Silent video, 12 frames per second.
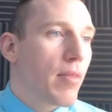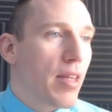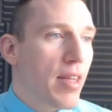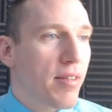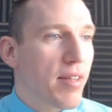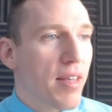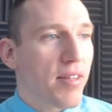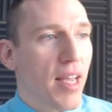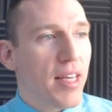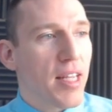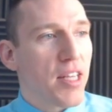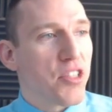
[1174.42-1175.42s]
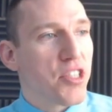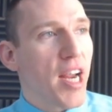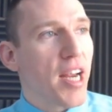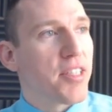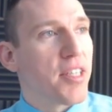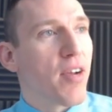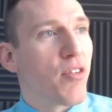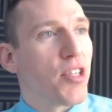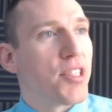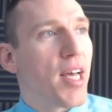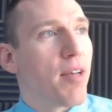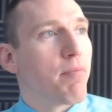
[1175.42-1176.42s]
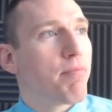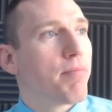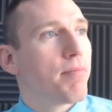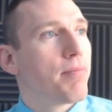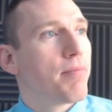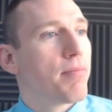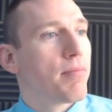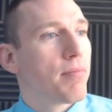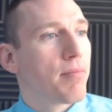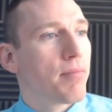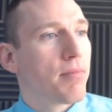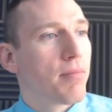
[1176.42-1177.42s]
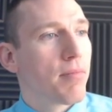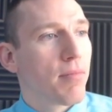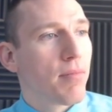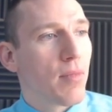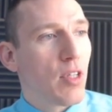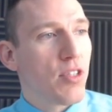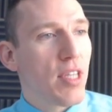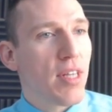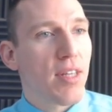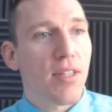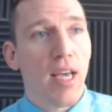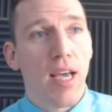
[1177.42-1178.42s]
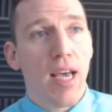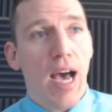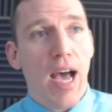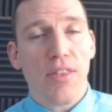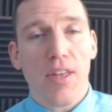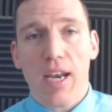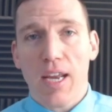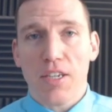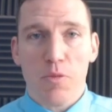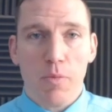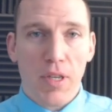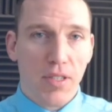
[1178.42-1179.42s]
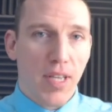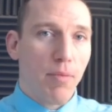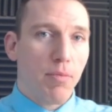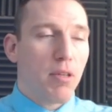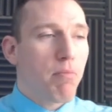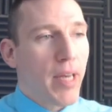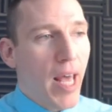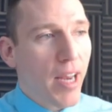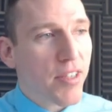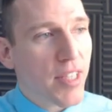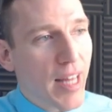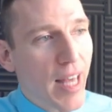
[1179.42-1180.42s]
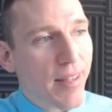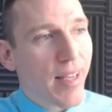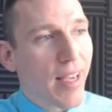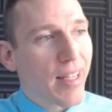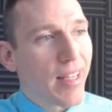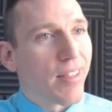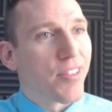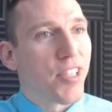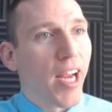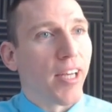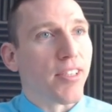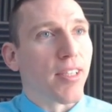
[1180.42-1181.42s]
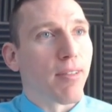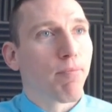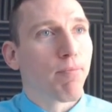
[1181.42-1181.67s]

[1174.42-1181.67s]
This SID is changing every time. You see this? I thought I just mistyped it, but actually the SID is changing.